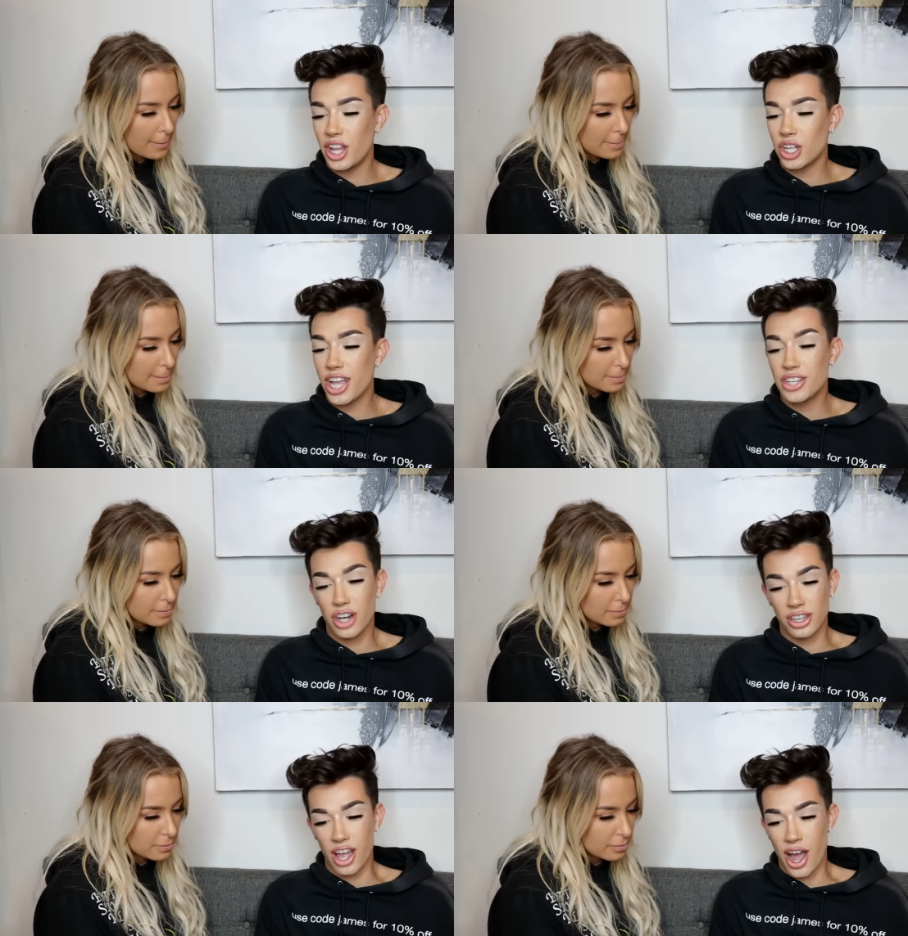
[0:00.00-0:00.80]
Speaker 1: it looked like
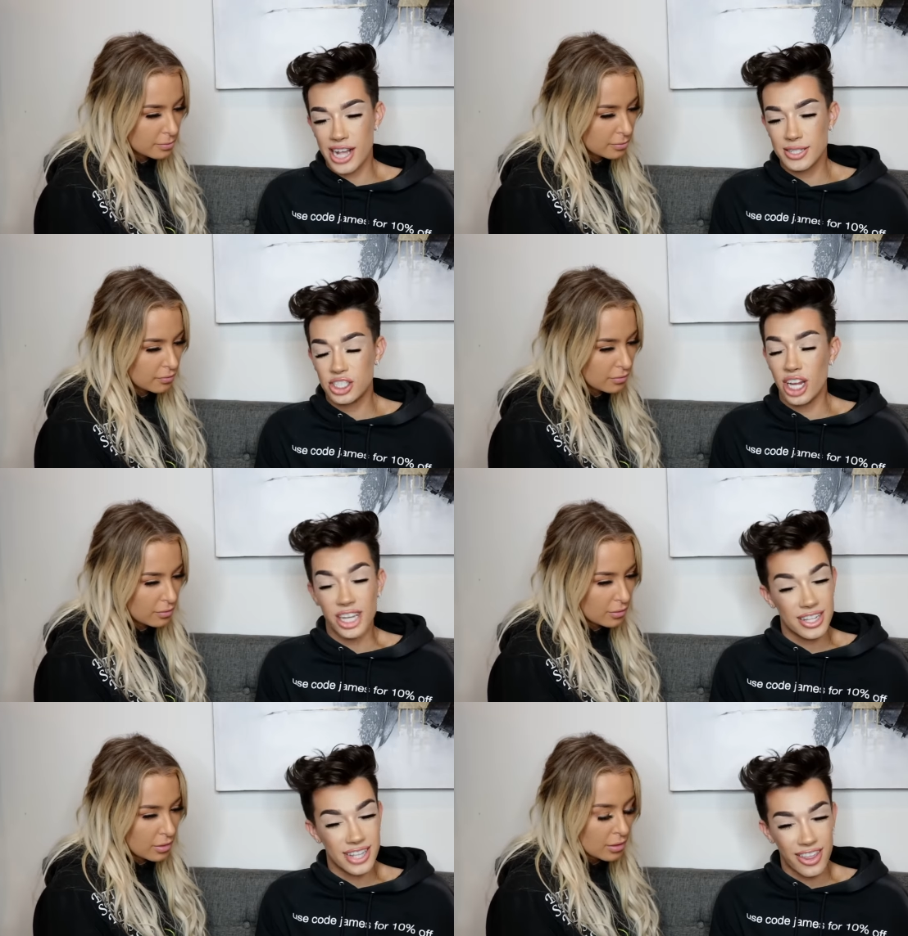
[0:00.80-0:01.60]
dreadlocks. She
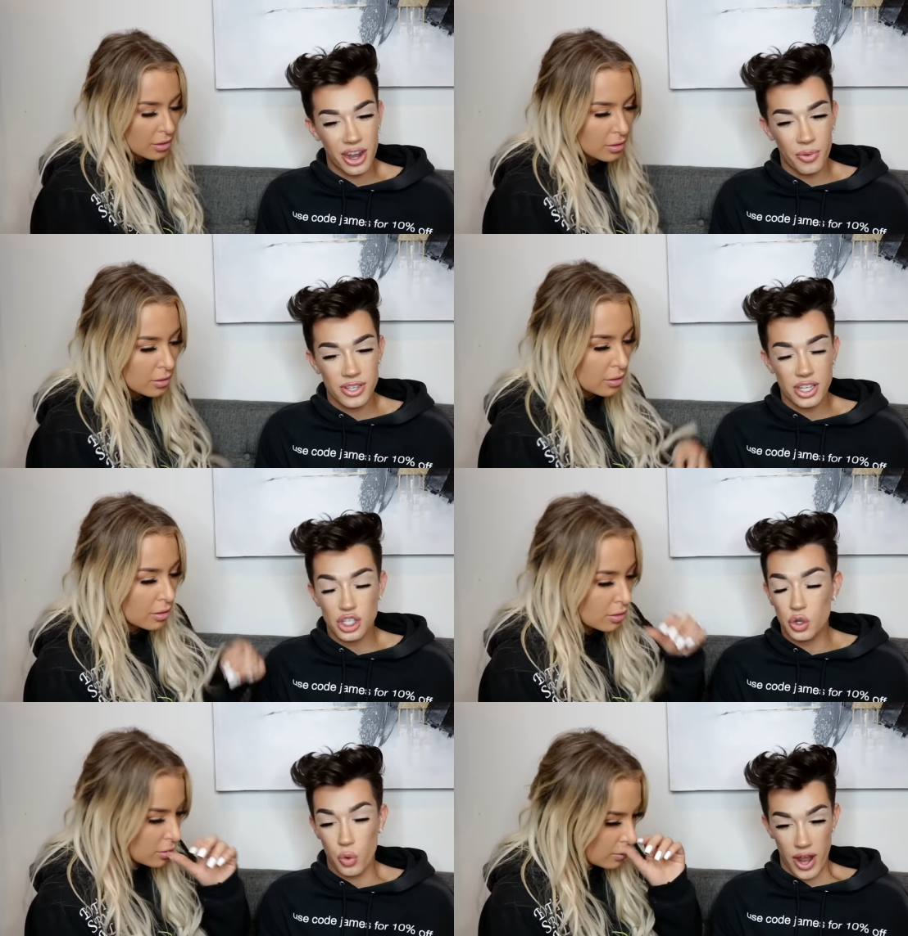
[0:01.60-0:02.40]
did say that it was
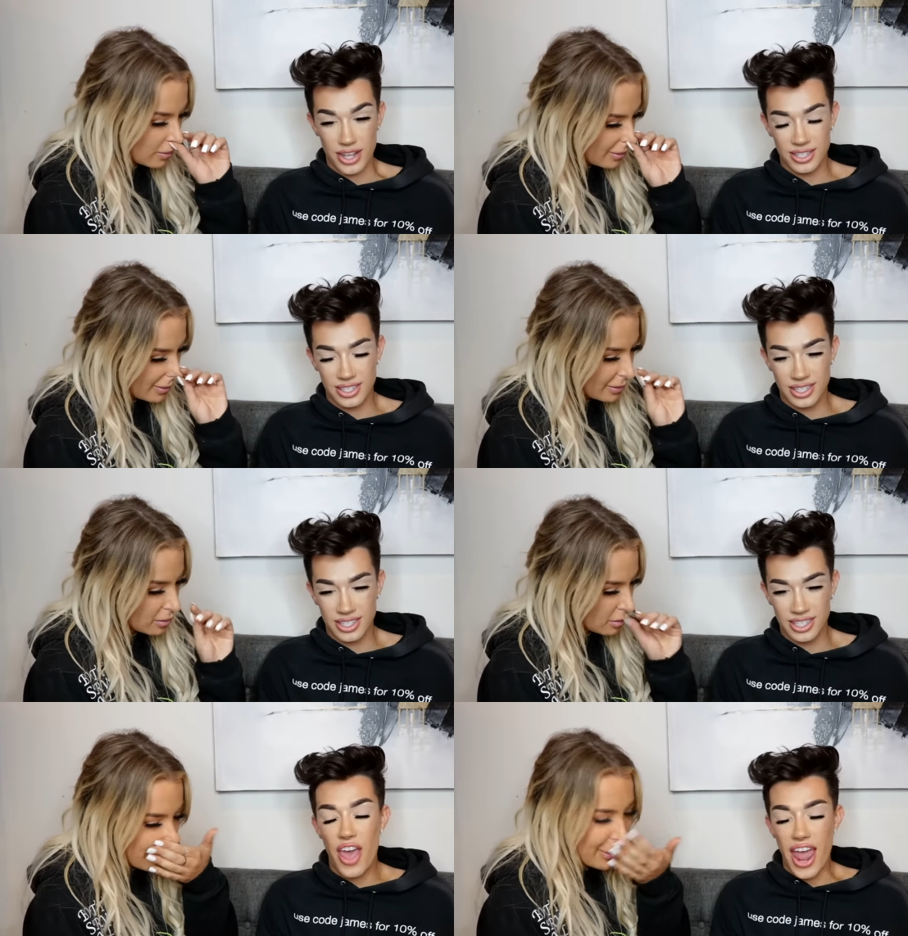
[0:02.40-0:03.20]

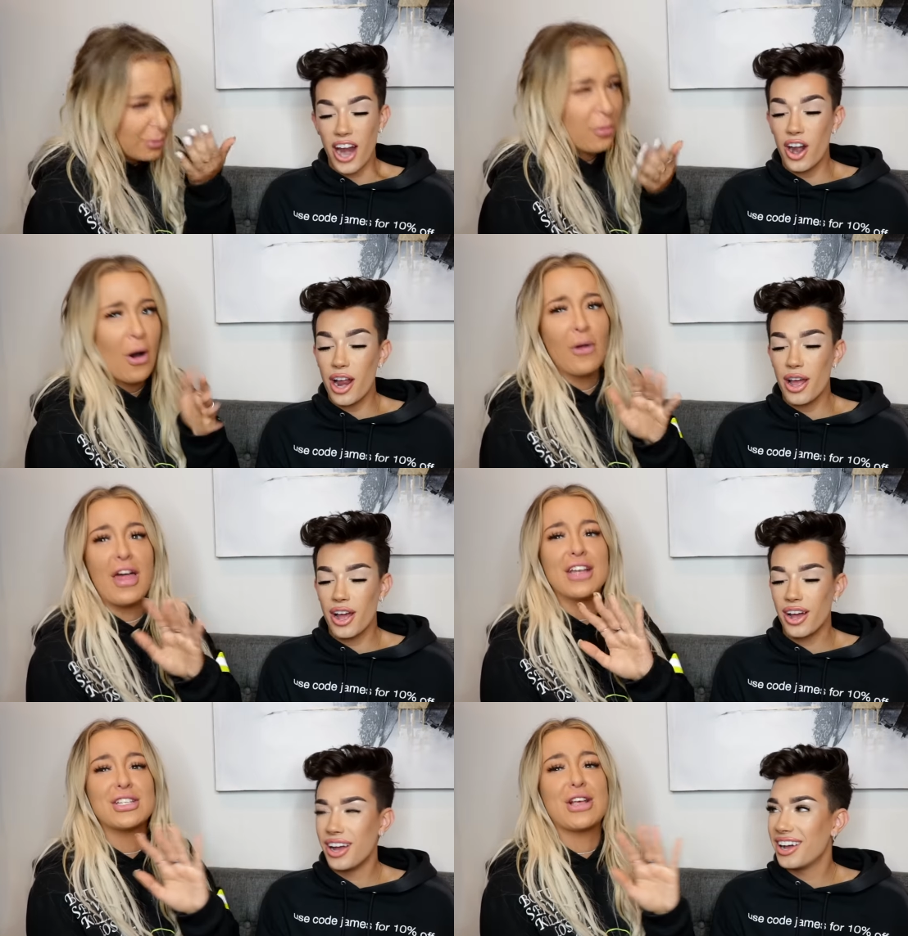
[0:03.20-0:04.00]
twists. The hair.
Speaker 2: Whoa,
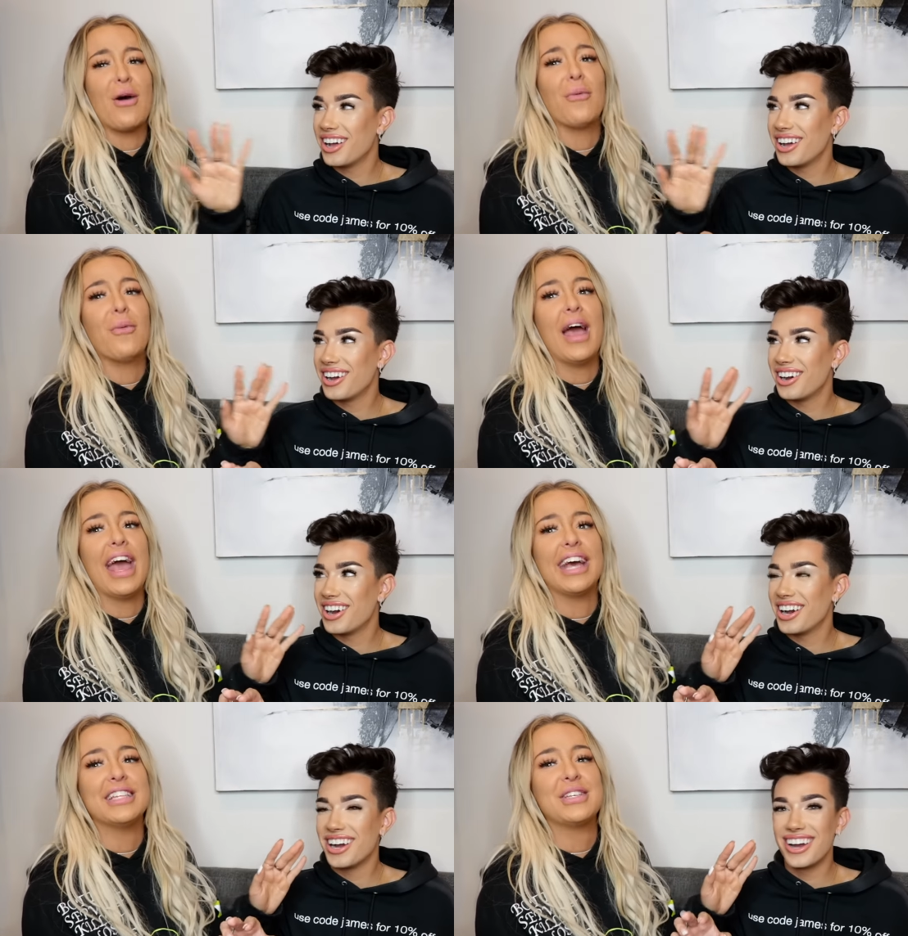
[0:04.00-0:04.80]
that just got
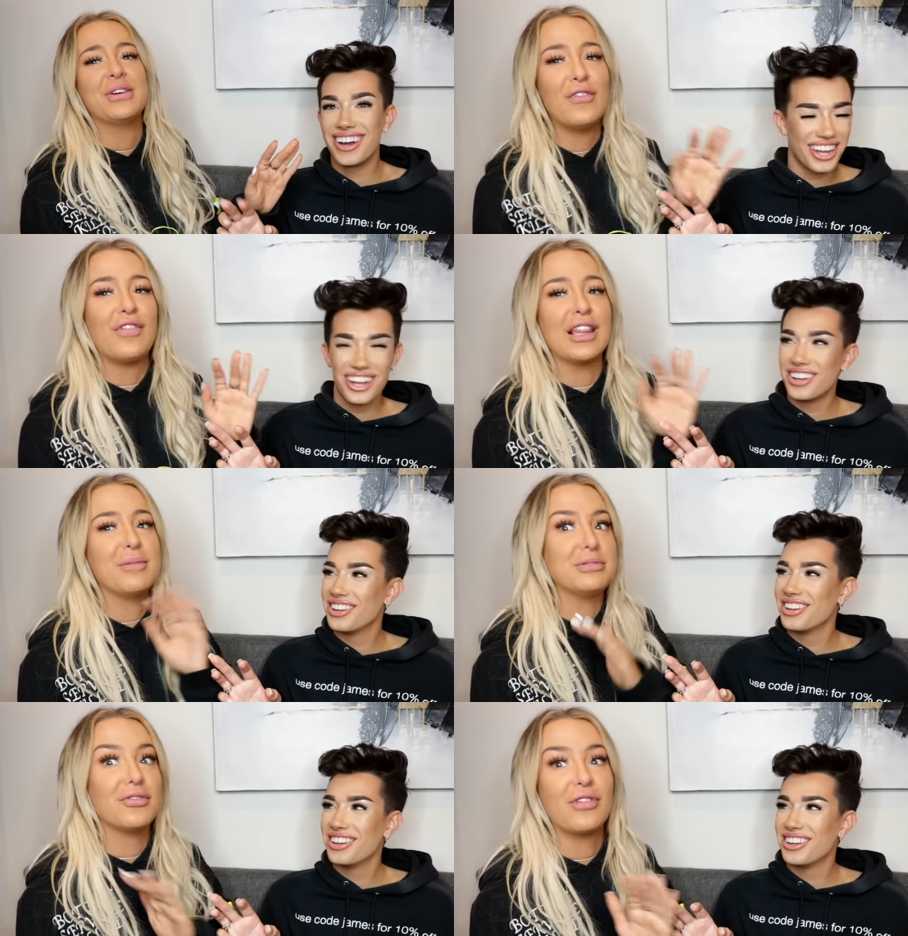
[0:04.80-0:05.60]
way too
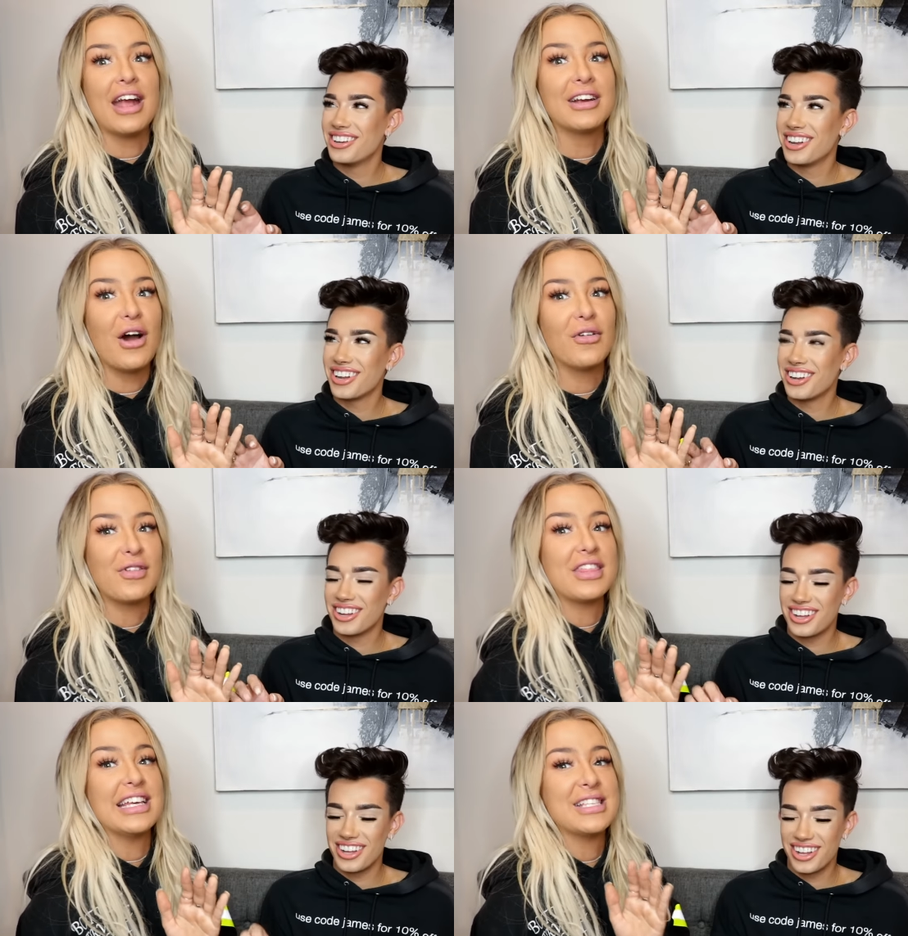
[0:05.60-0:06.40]
Philip DeFranco
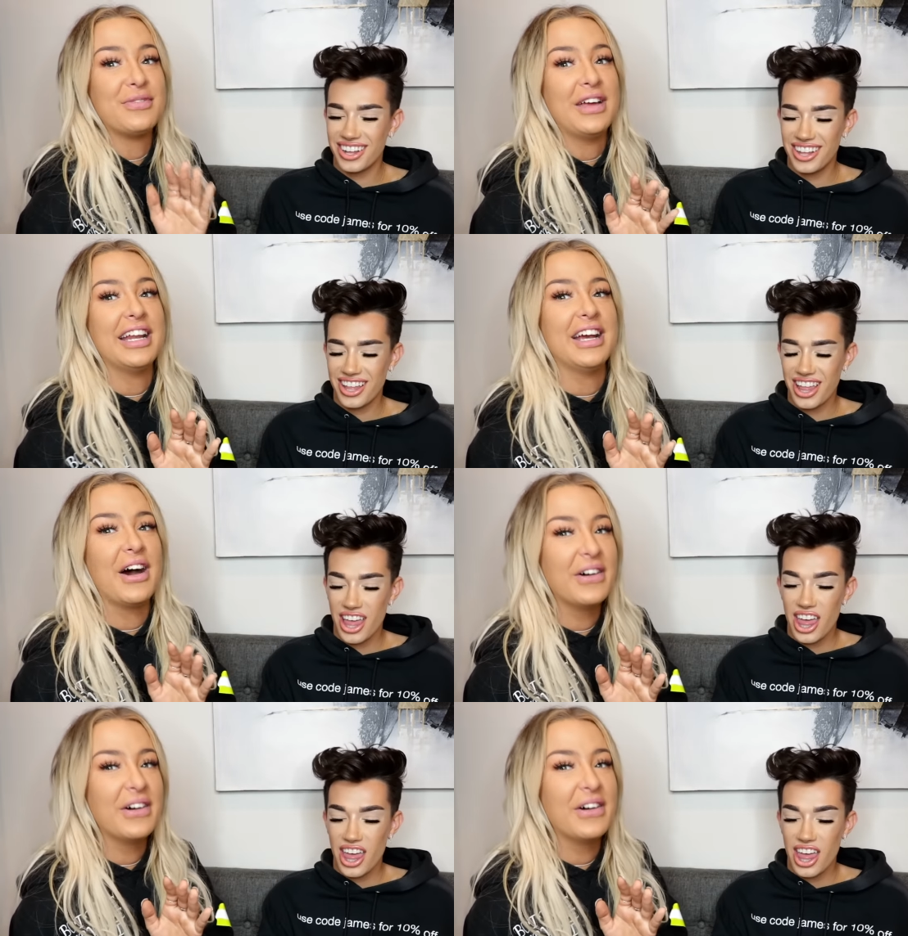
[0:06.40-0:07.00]
for this video.